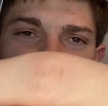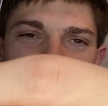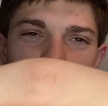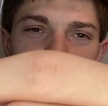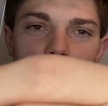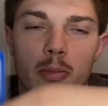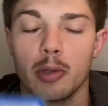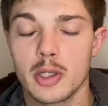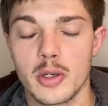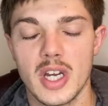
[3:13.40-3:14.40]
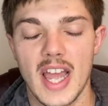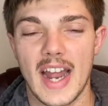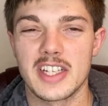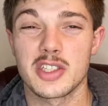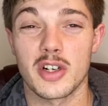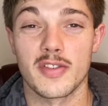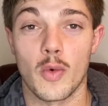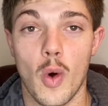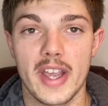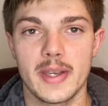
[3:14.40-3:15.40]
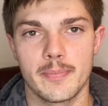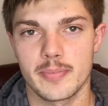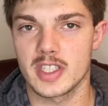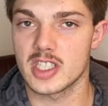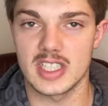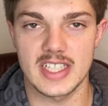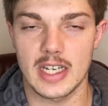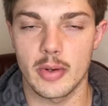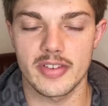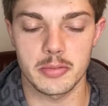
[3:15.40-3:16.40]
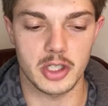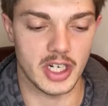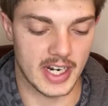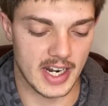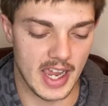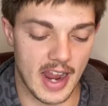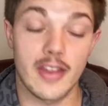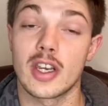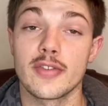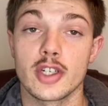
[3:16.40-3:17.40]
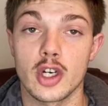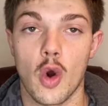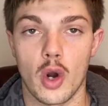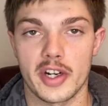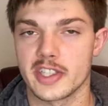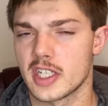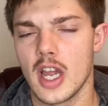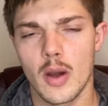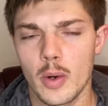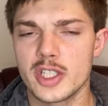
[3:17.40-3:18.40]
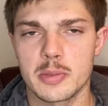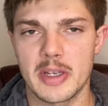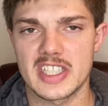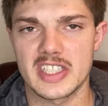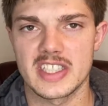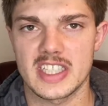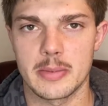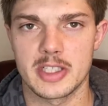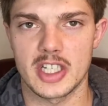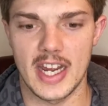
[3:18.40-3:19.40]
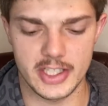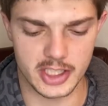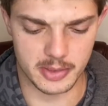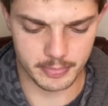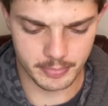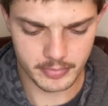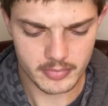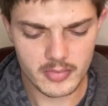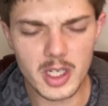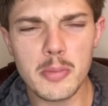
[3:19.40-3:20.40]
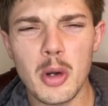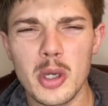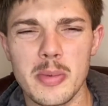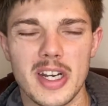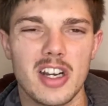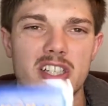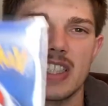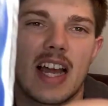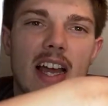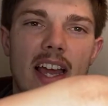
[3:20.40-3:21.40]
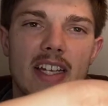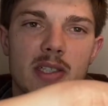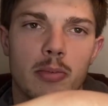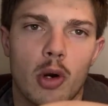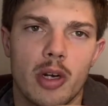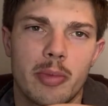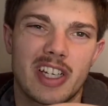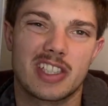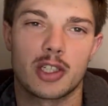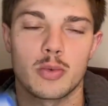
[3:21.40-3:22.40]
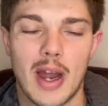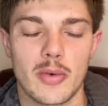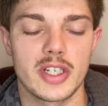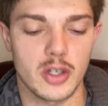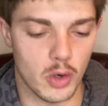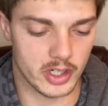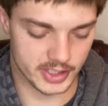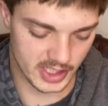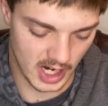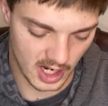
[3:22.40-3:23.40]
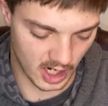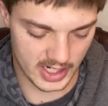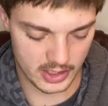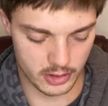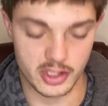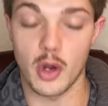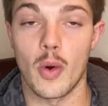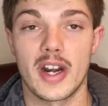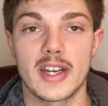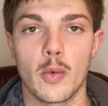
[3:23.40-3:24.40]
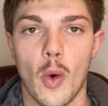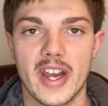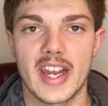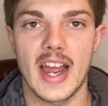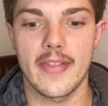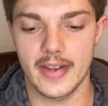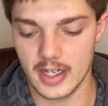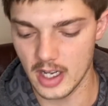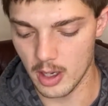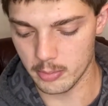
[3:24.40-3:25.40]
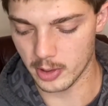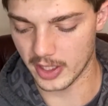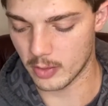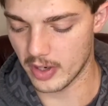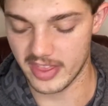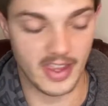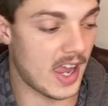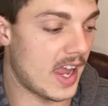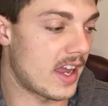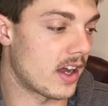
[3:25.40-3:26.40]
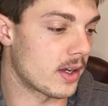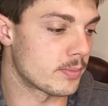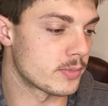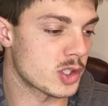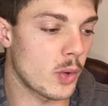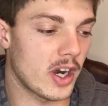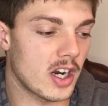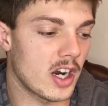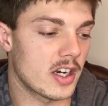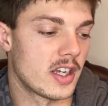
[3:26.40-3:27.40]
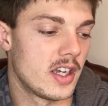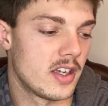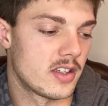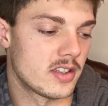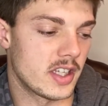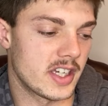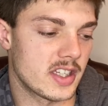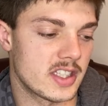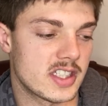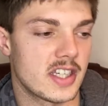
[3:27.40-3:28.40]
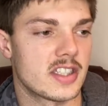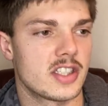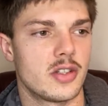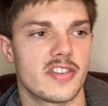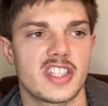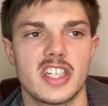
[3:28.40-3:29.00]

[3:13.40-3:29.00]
that they're dark blue. Any sort of white is going to take away from the grade. And then you have your corners, which is basically the same as your edges. Pokemon cards, it's not as important because they're rounded corners. Again, you just don't want any whitening on there. But like with a square card, like let's take this UFC